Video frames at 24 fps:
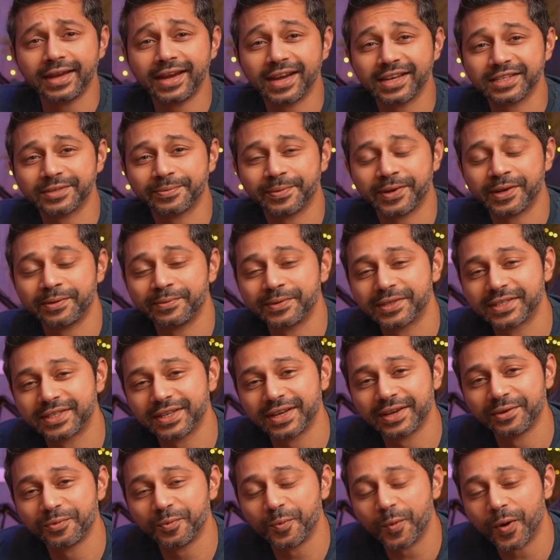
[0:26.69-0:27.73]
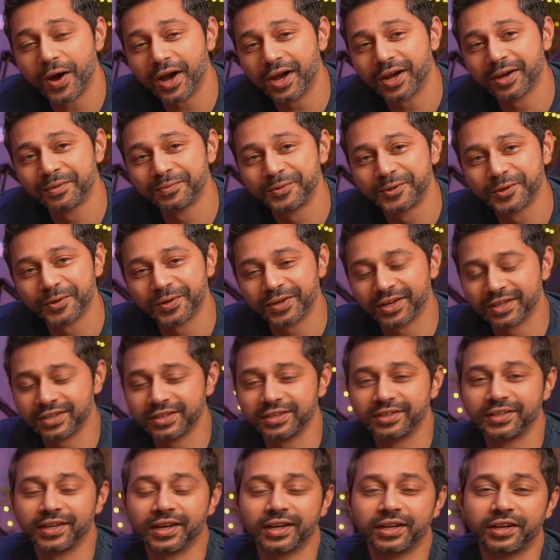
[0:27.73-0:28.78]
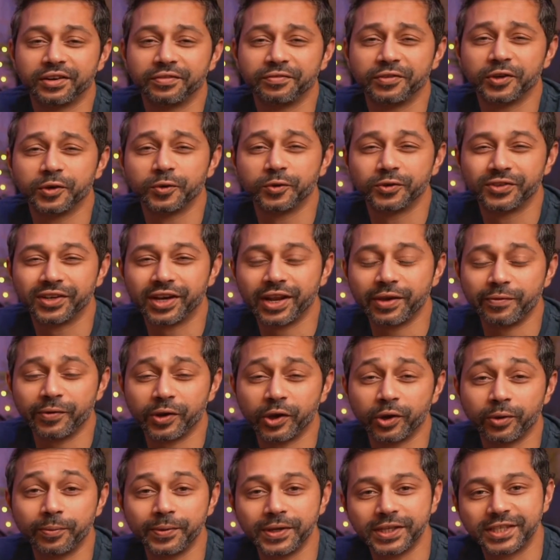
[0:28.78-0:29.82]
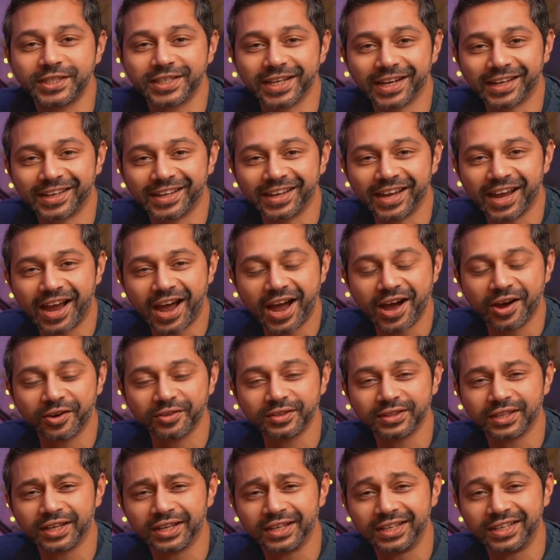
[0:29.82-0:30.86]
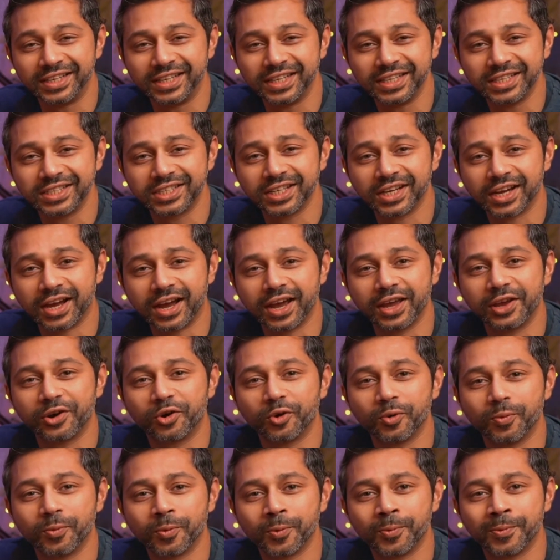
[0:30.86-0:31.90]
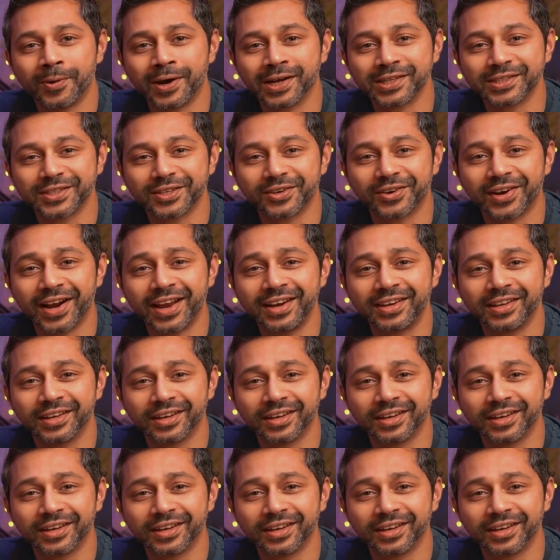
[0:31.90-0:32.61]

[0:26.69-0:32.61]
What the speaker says: Hey guys, my name is Sid. Welcome to another tech review. Today we're going to be checking out the DJI RoboMaster right